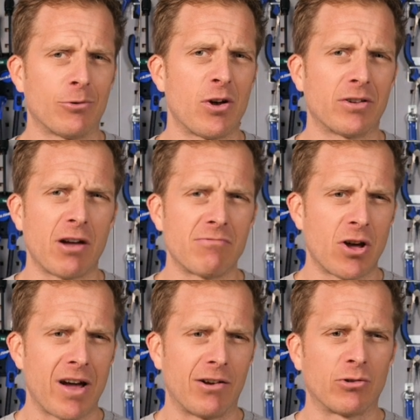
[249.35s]
although I don't
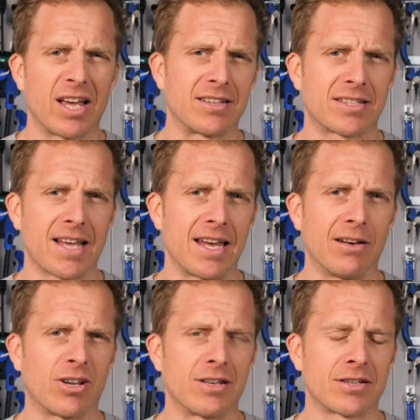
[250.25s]
know how long they'd stay
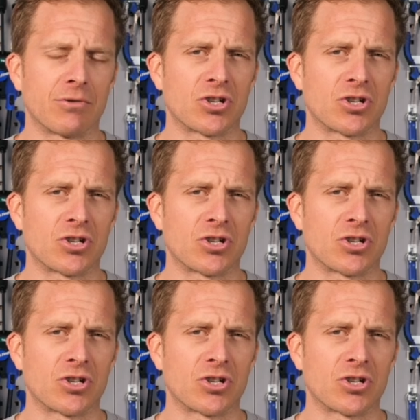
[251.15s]
looking so